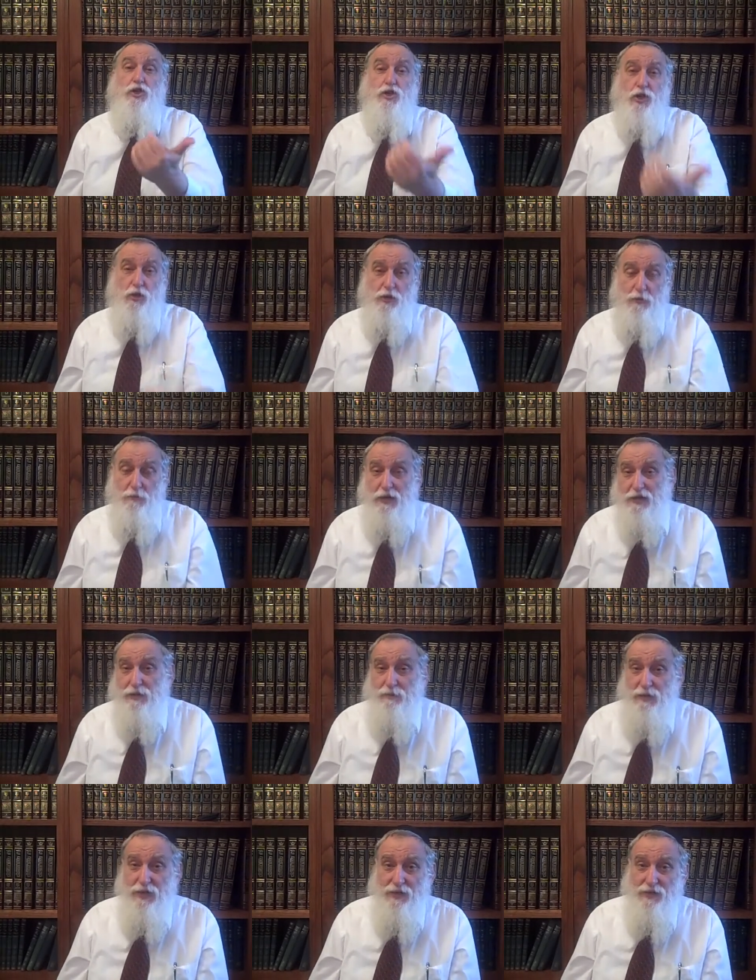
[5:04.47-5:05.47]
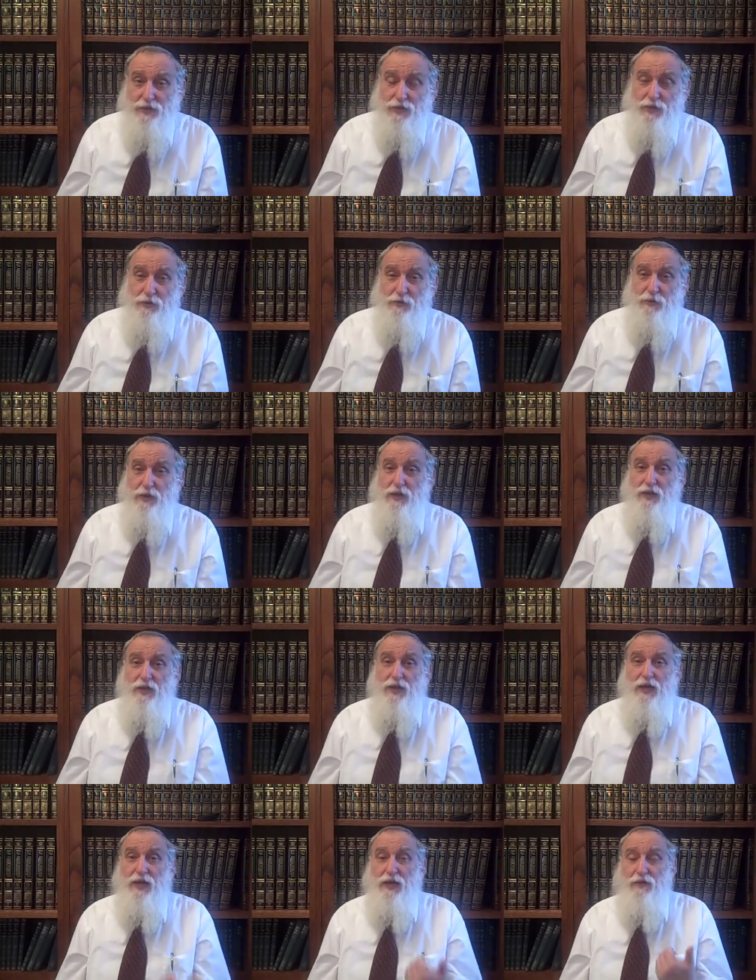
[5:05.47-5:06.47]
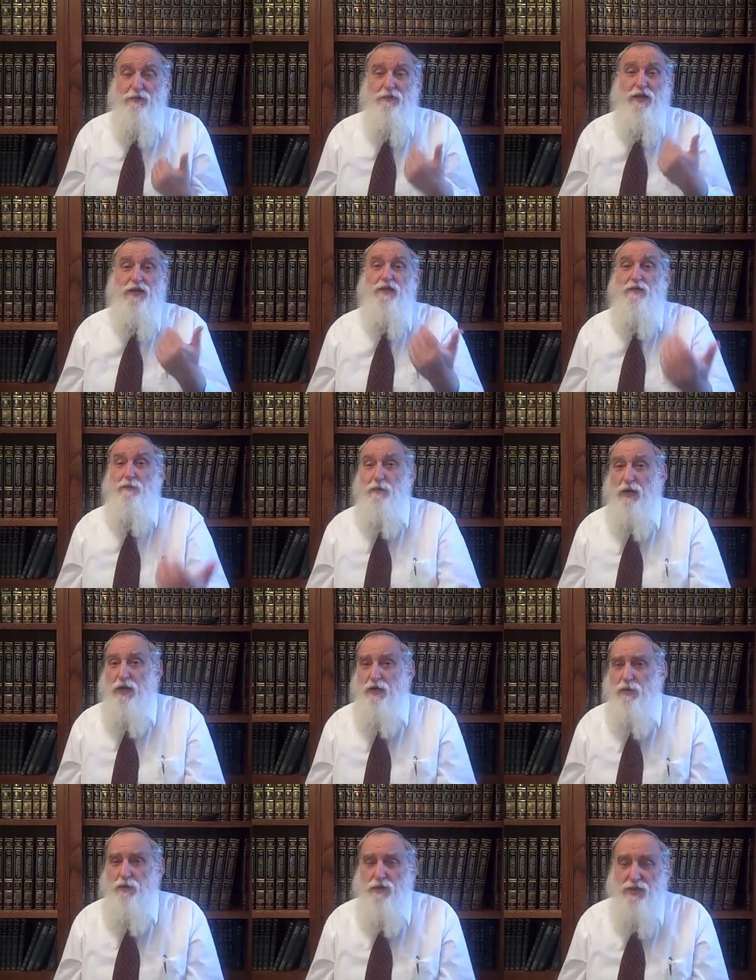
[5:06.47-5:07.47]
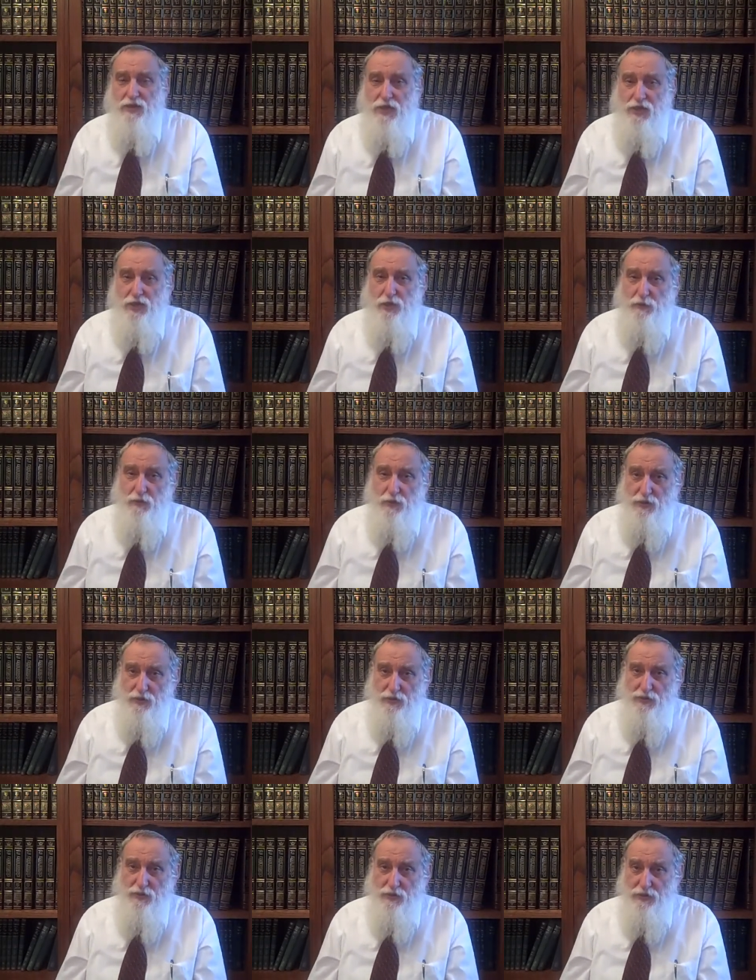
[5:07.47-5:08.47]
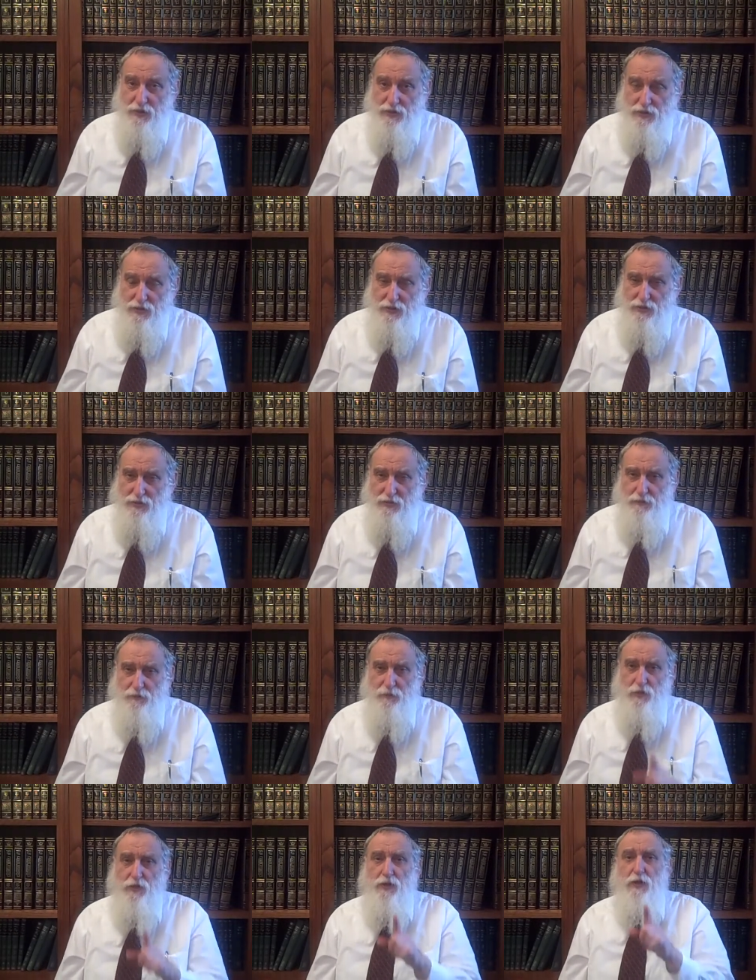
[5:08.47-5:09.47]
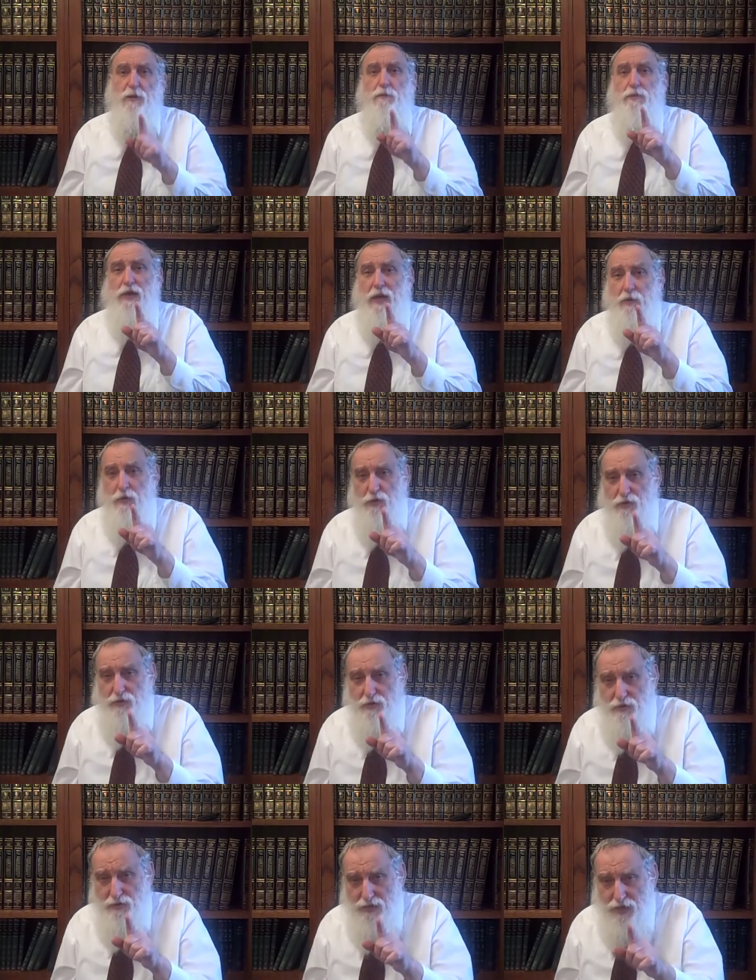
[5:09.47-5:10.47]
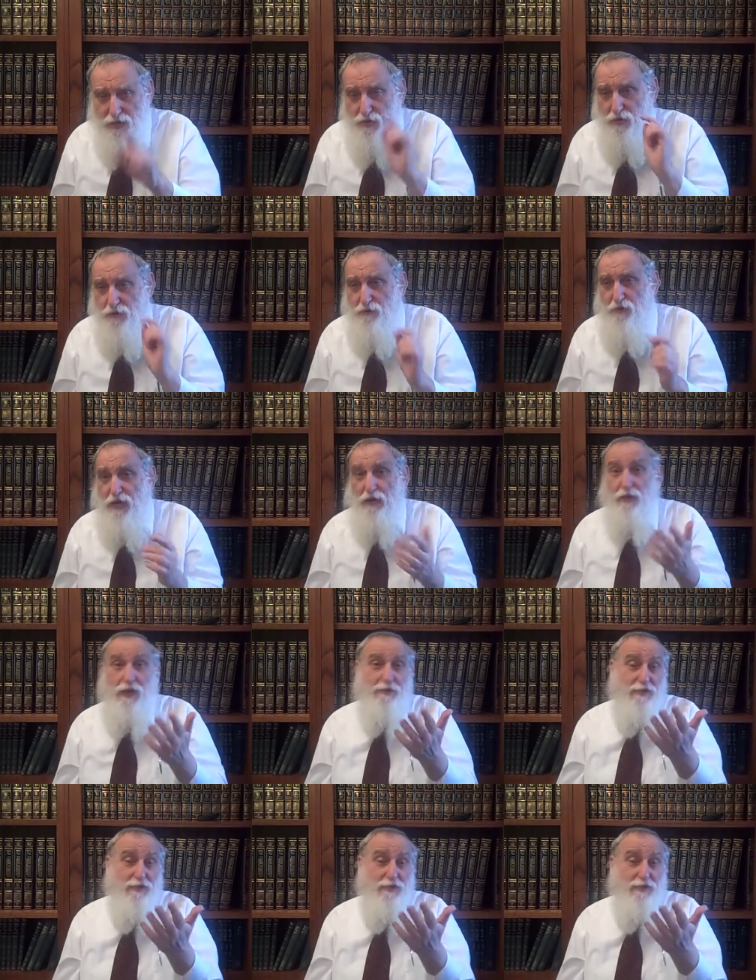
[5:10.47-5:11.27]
show the mathematics to a friend of mine who is an expert in statistics, but I will tell you the following.